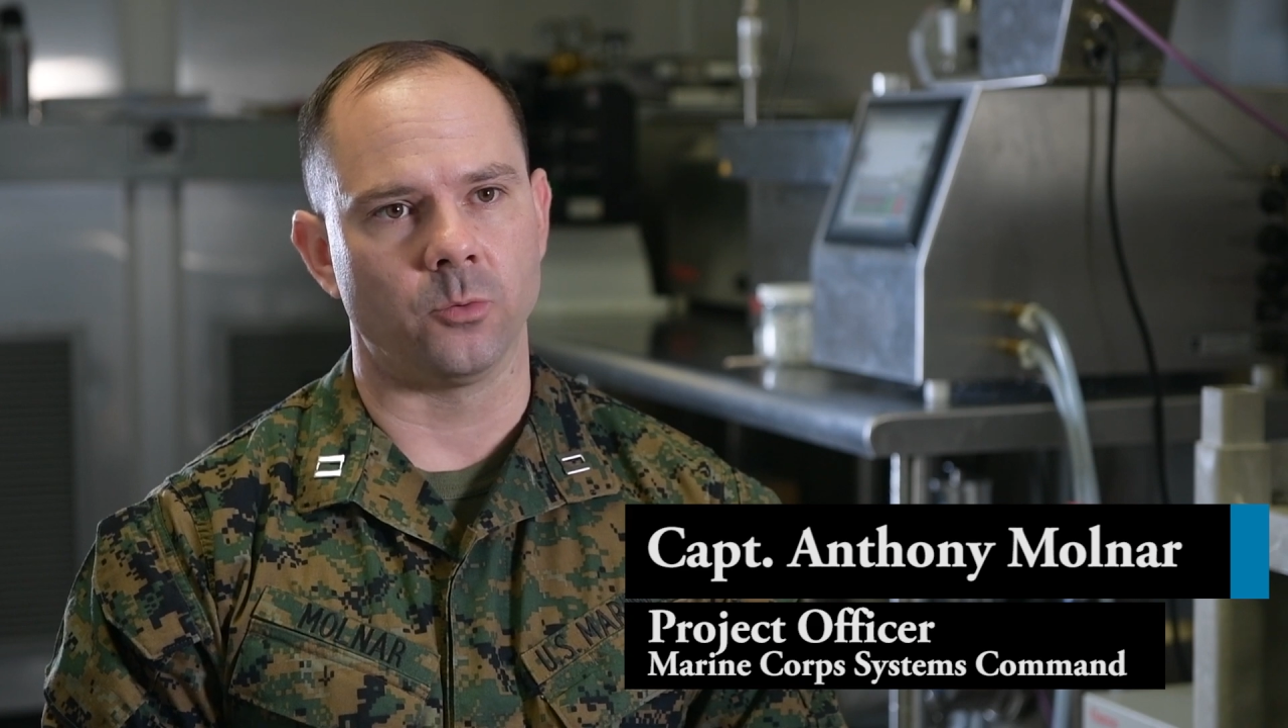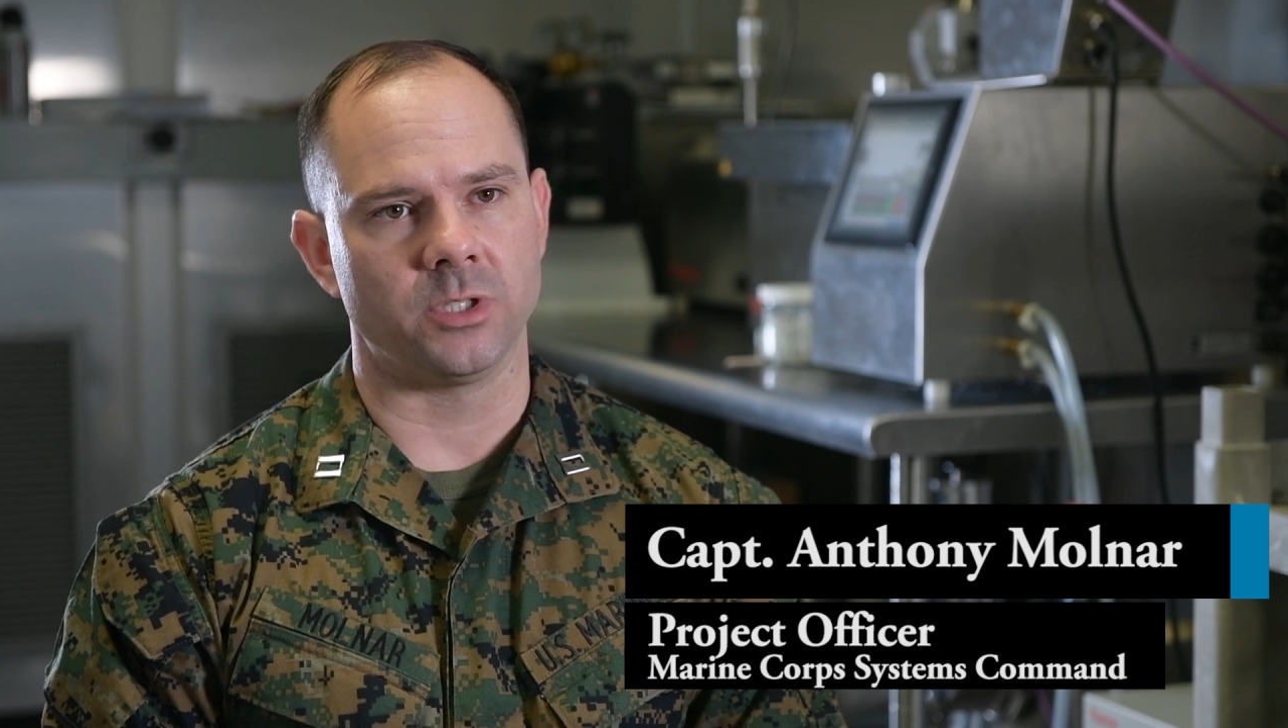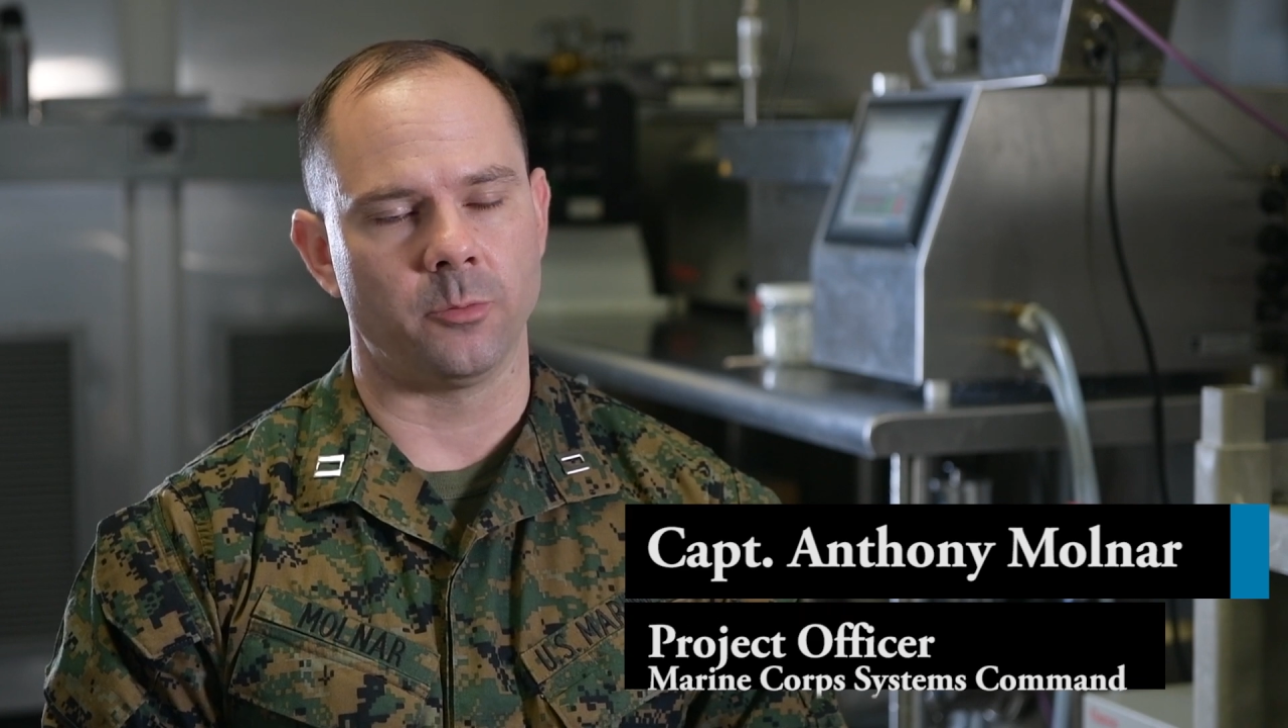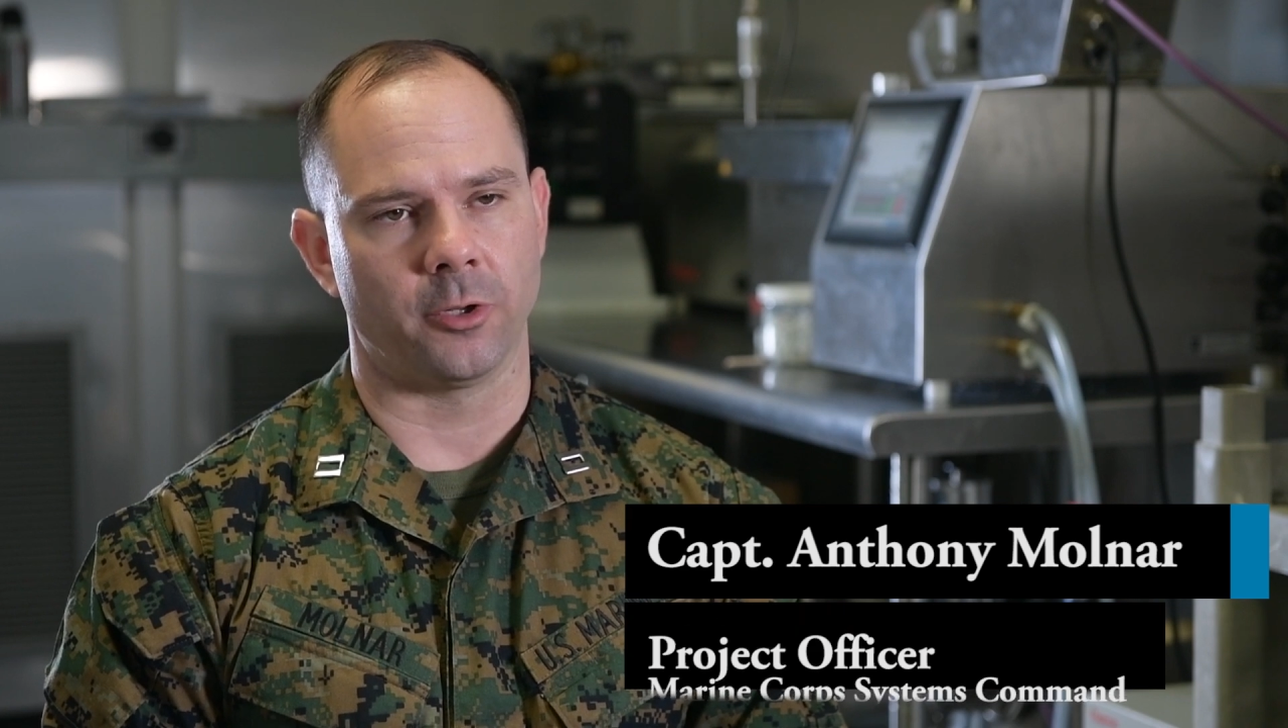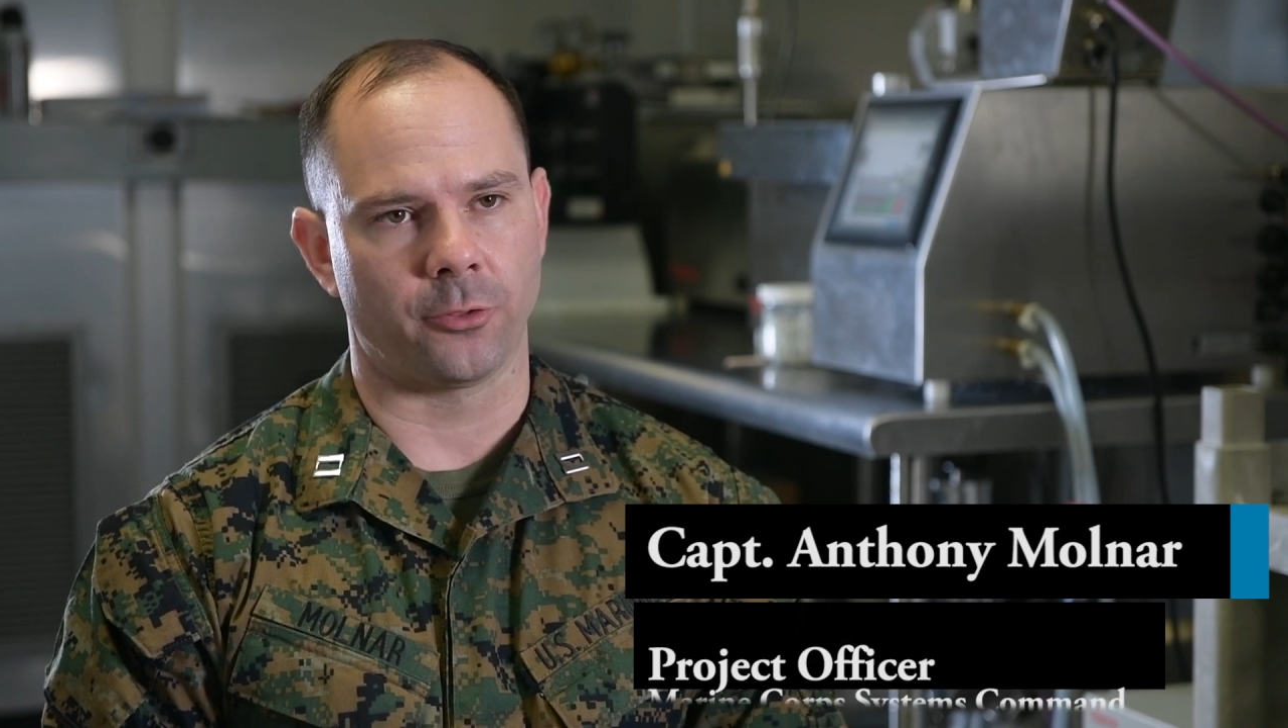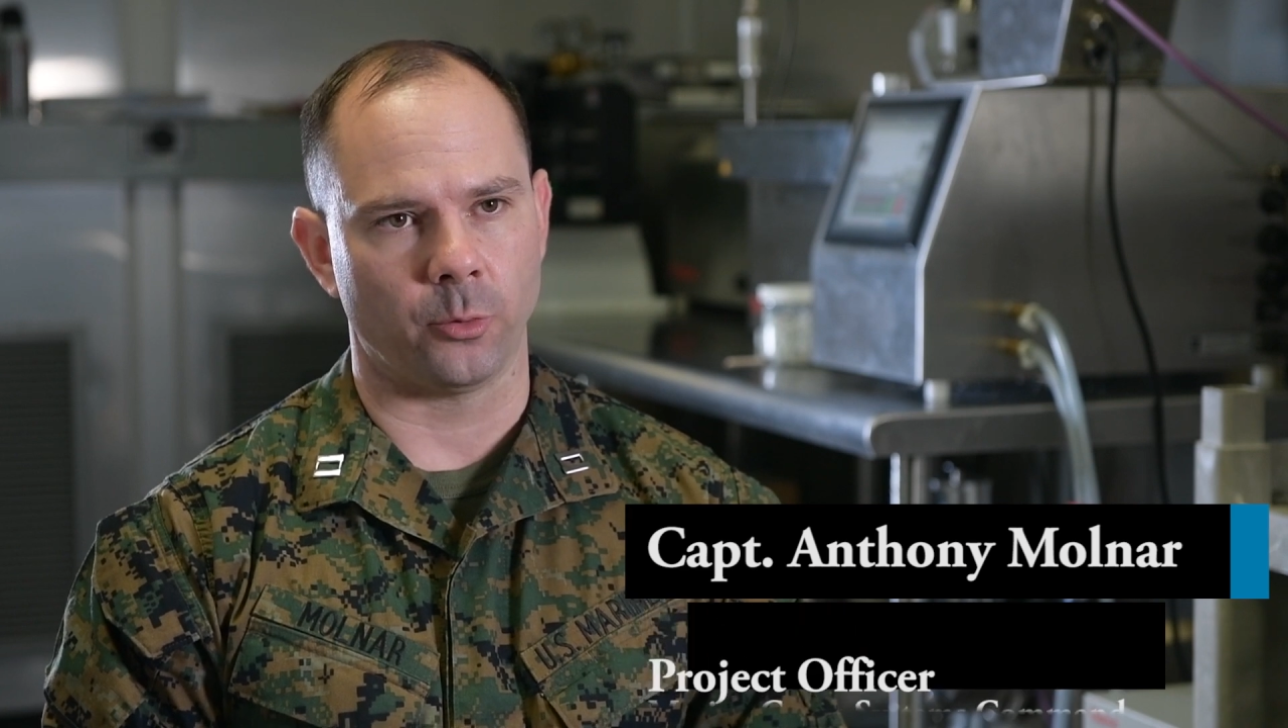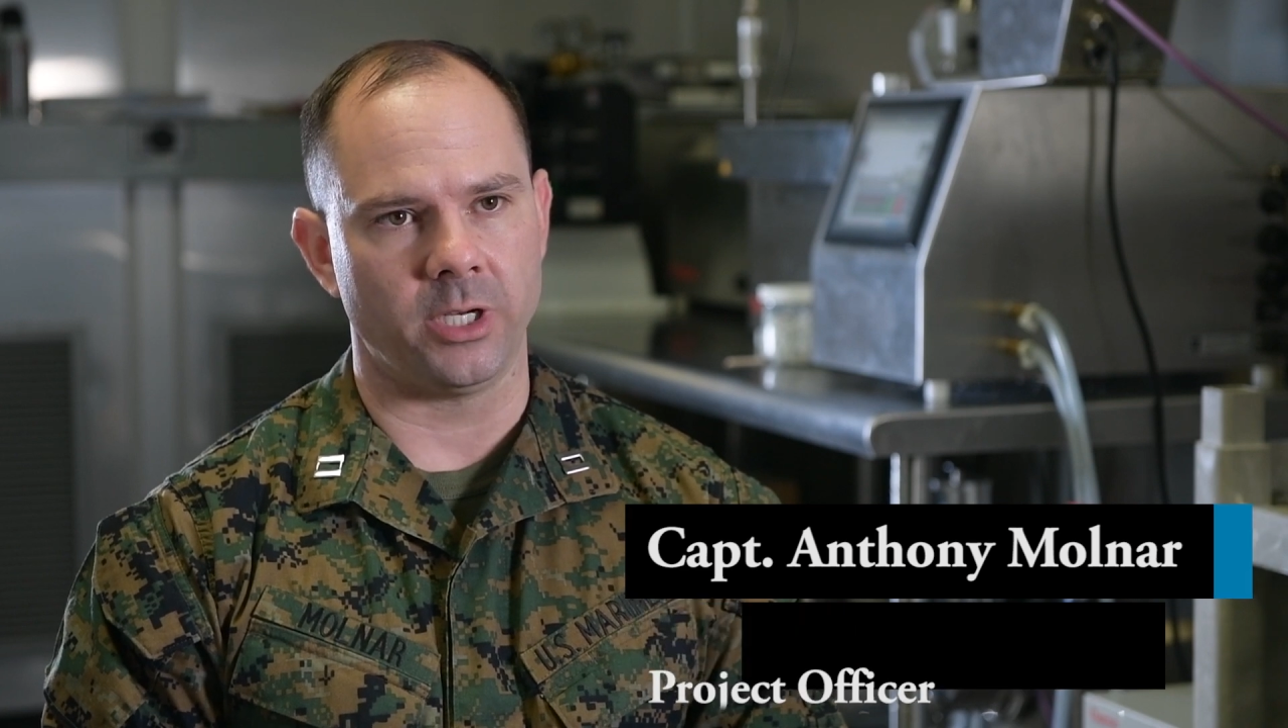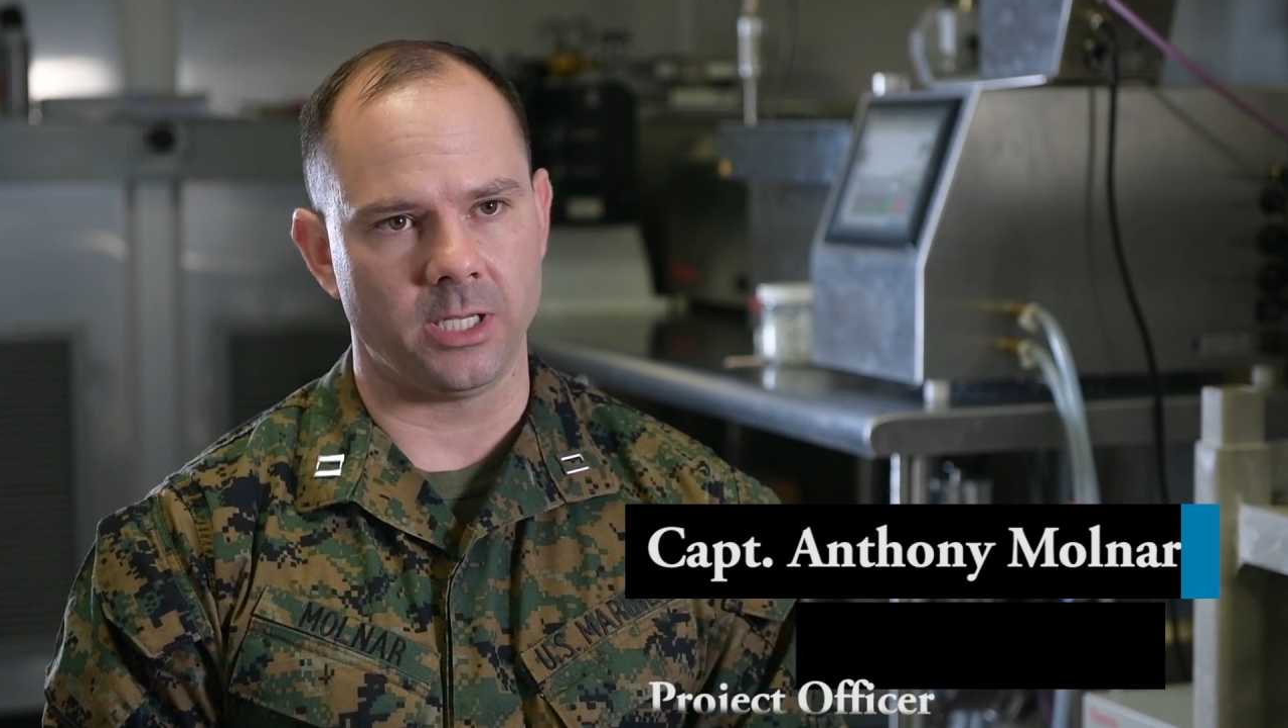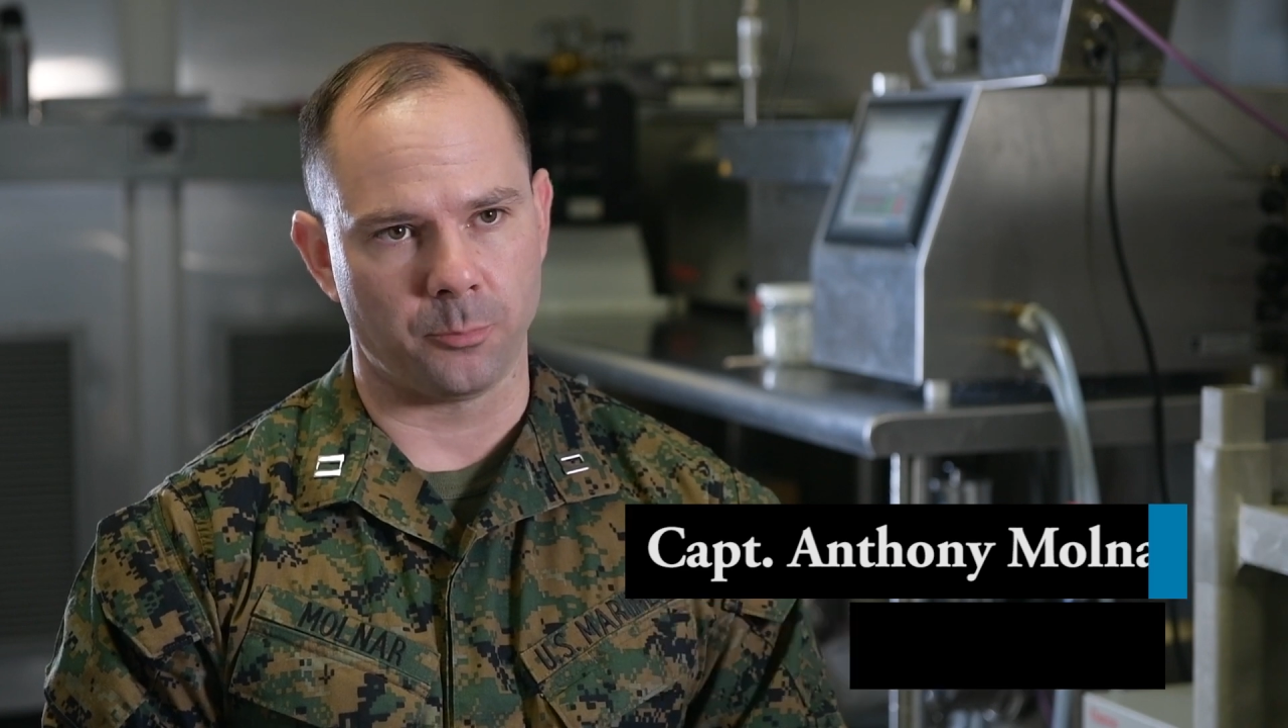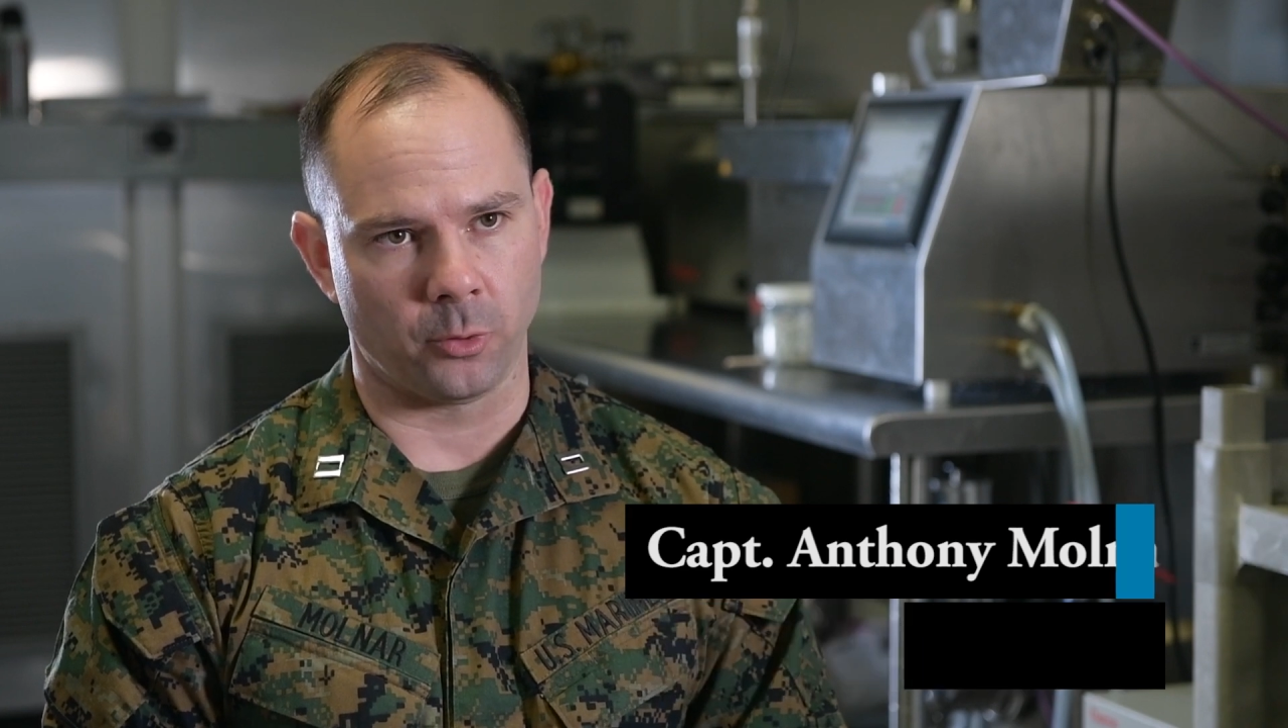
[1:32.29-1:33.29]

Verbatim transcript: was able to 3D